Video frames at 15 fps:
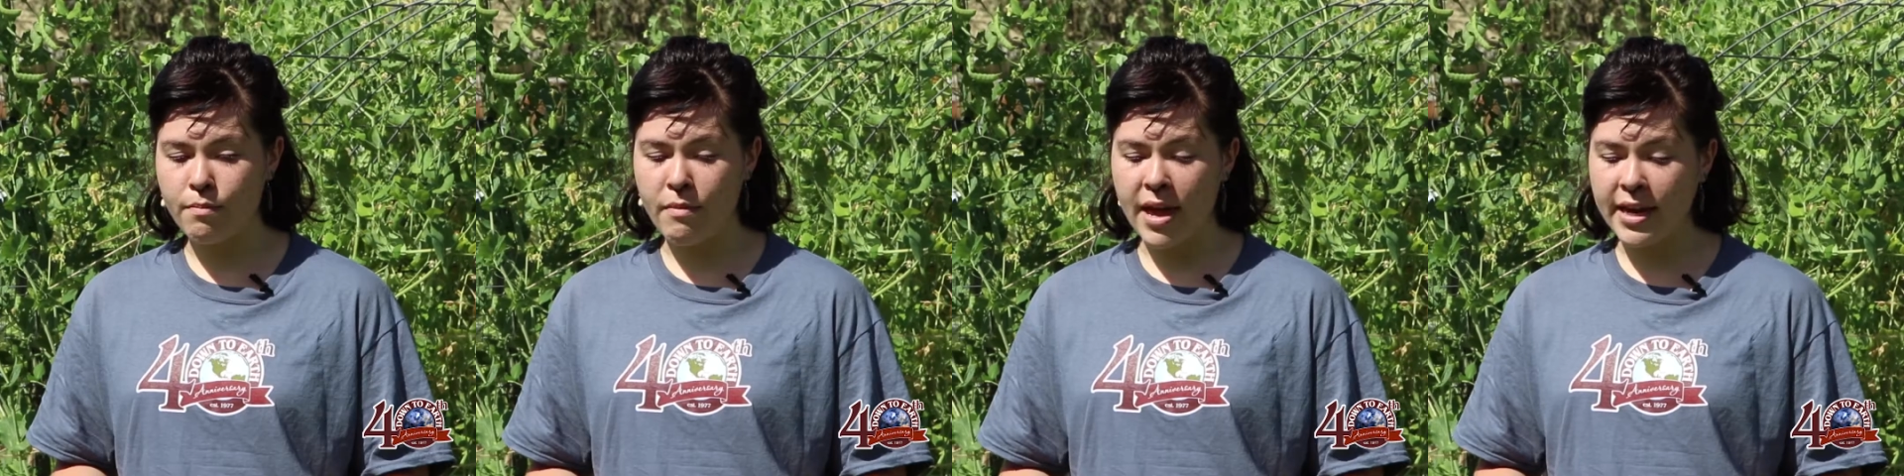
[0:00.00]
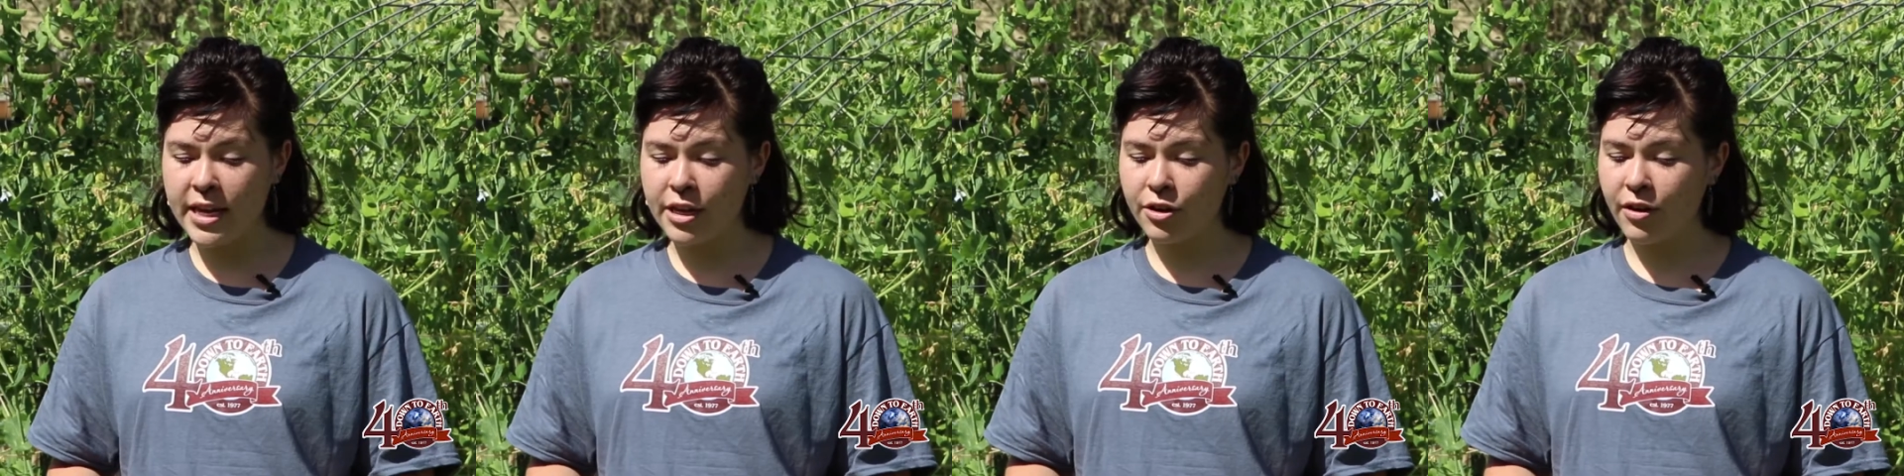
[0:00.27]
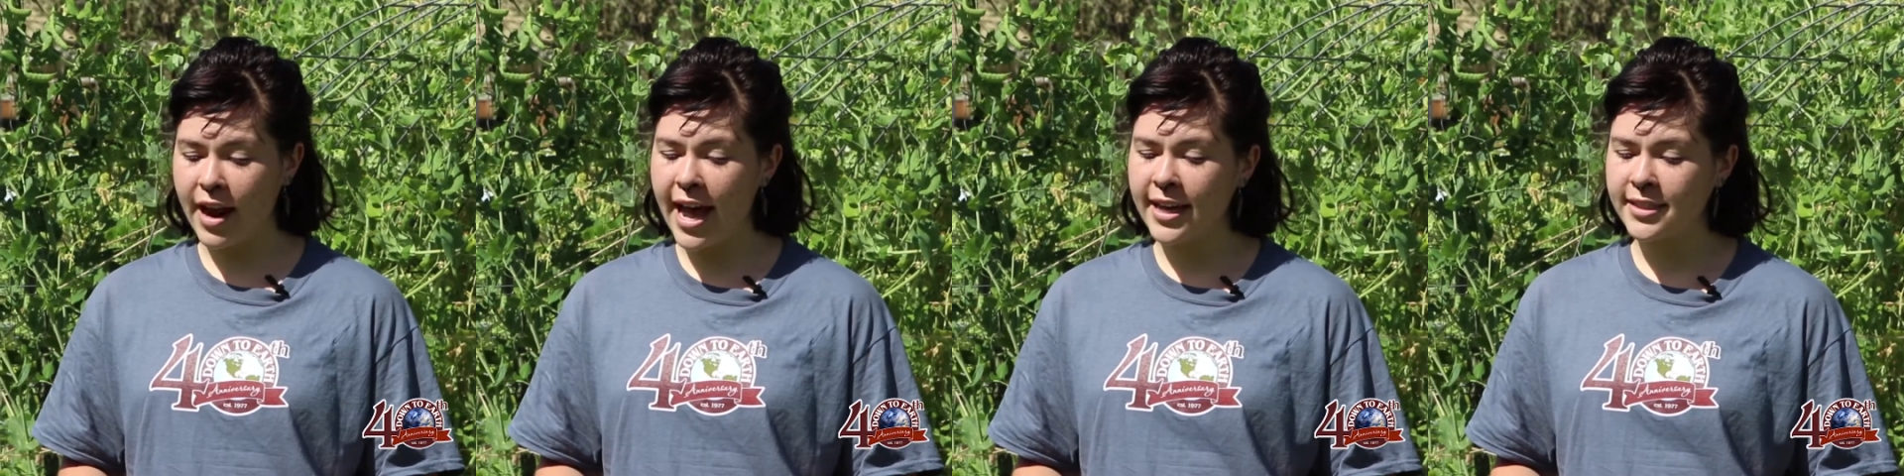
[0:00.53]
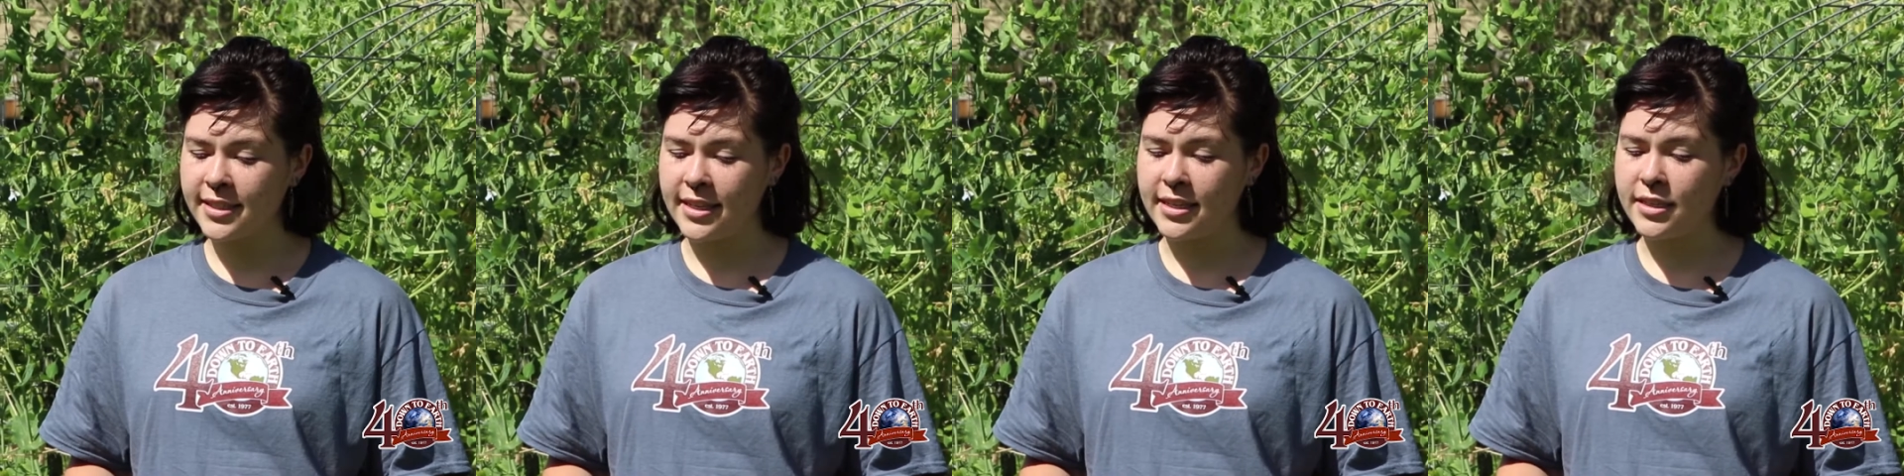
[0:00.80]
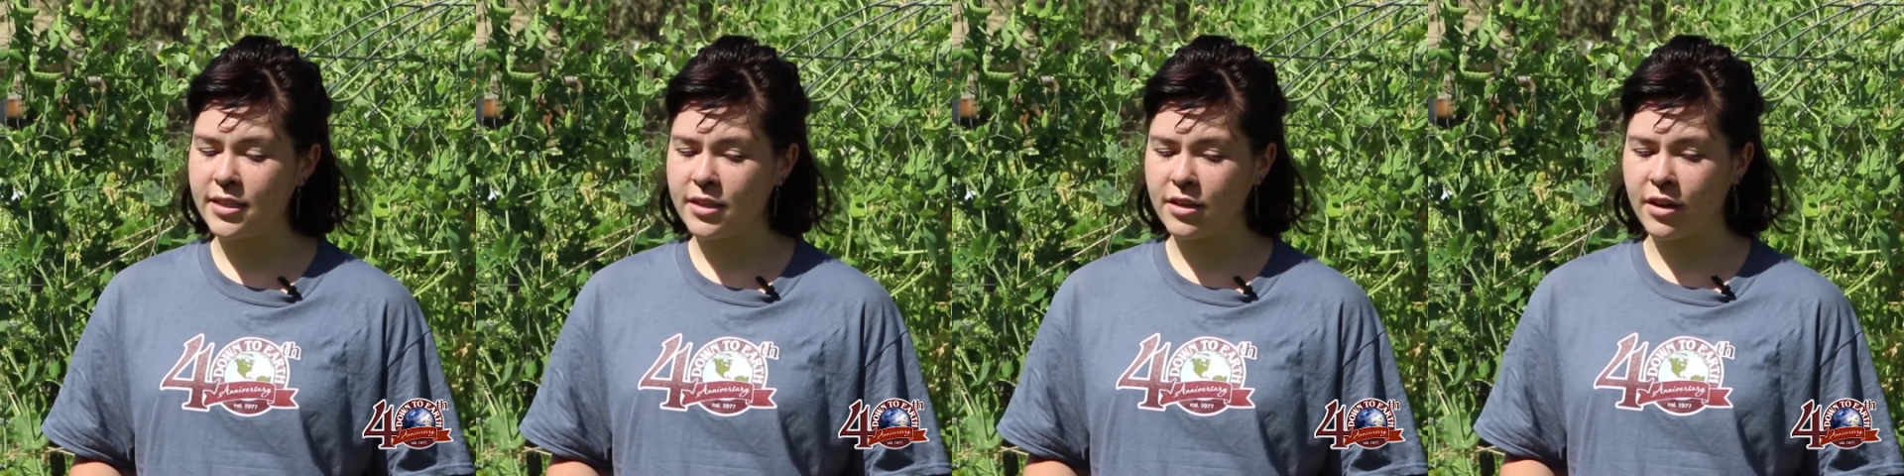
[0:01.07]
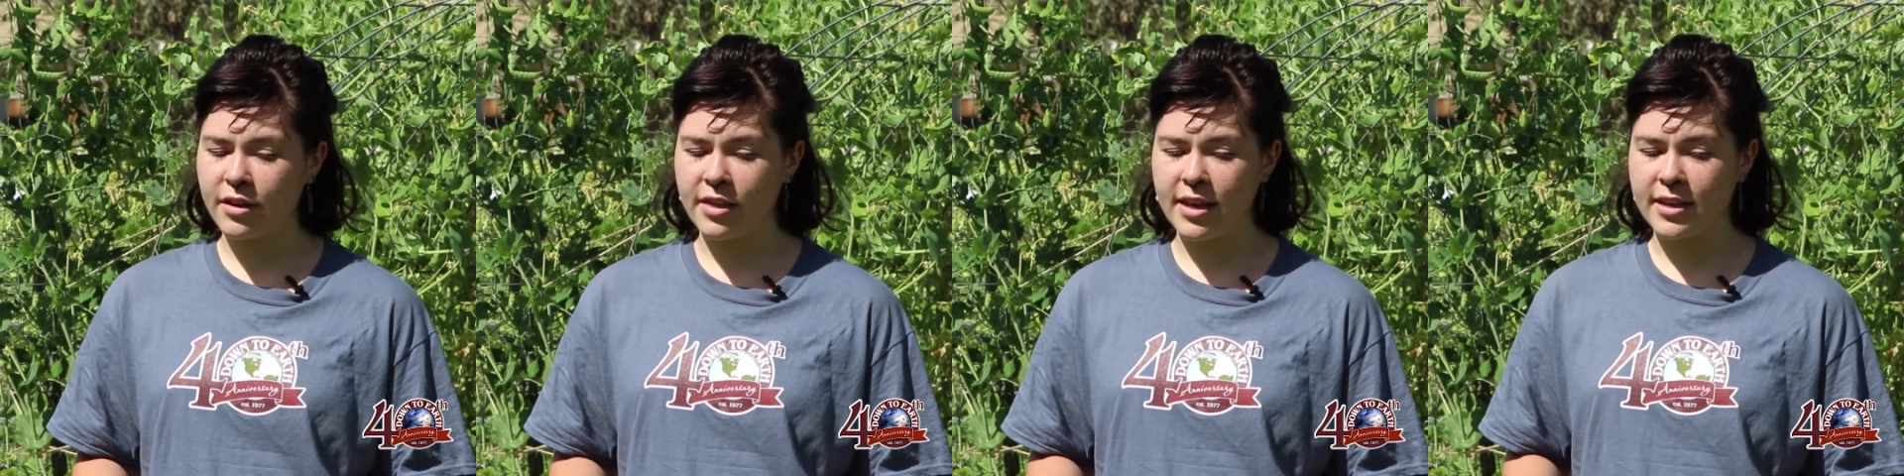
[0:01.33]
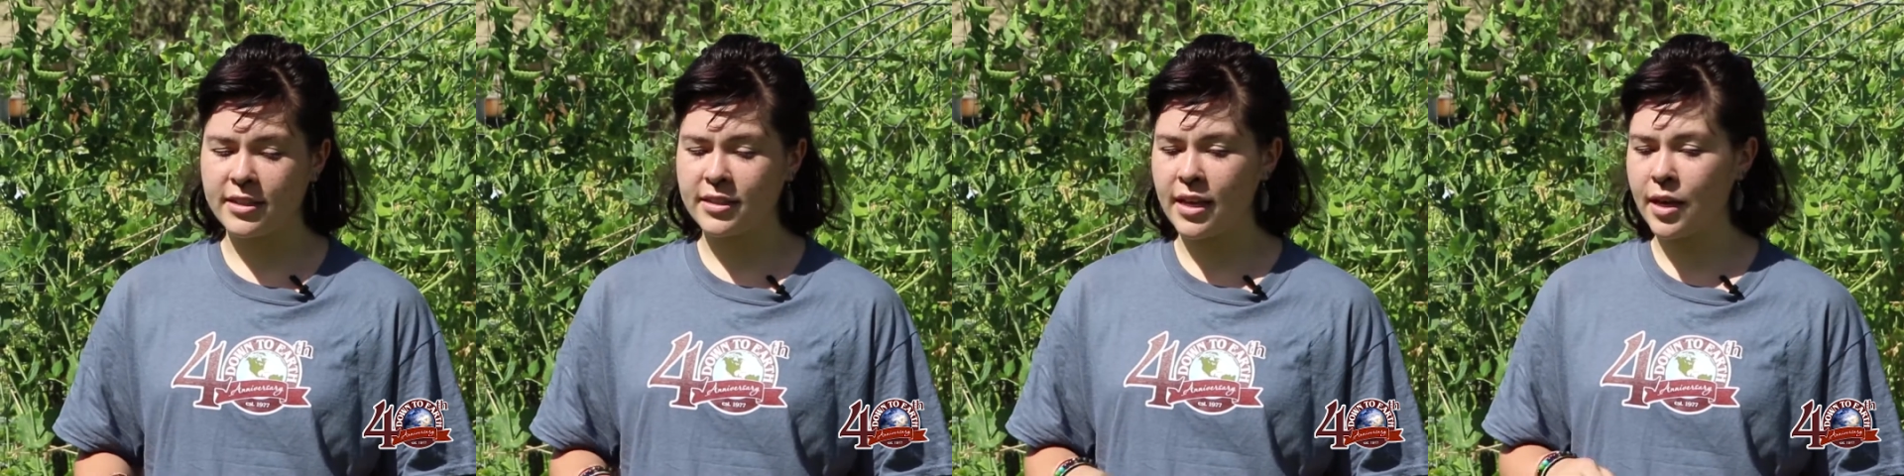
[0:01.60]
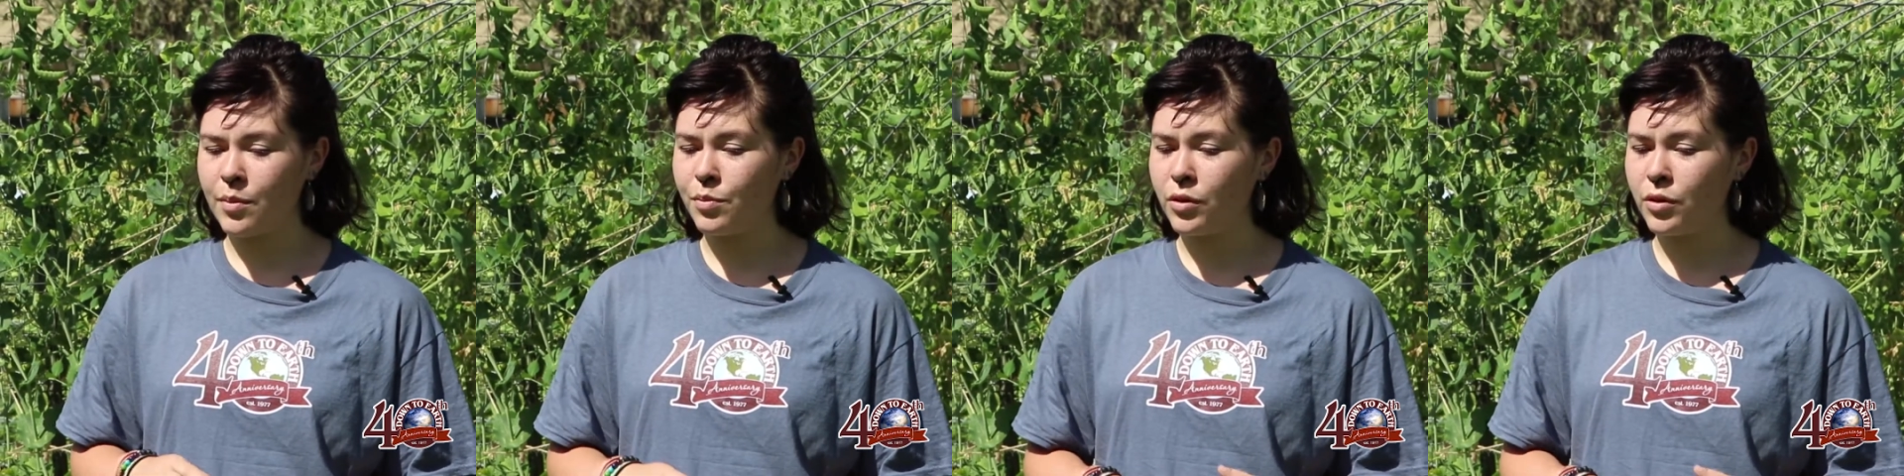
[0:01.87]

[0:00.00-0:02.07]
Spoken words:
Many grasses are things like